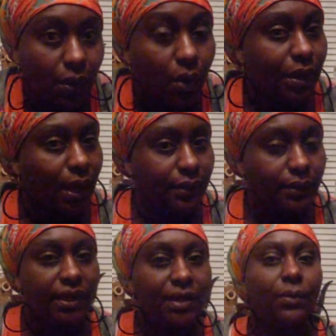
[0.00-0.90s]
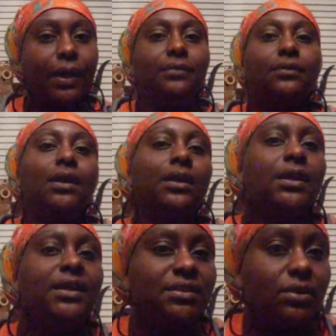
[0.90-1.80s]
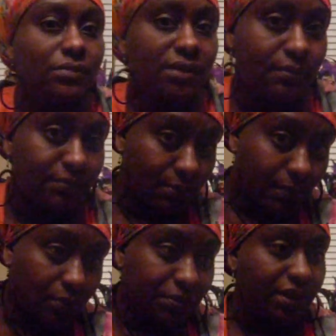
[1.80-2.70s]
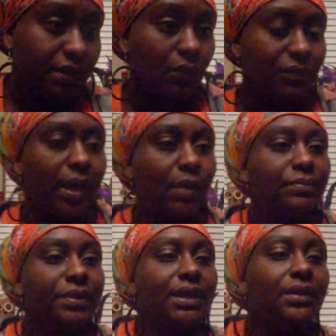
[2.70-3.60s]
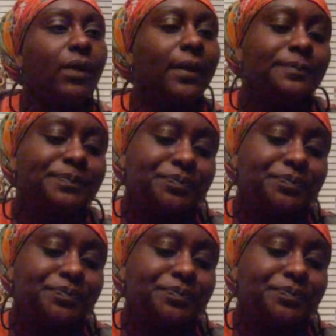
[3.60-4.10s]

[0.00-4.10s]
Okay, anyway, it's going to take me a moment to get over that one. But anyway,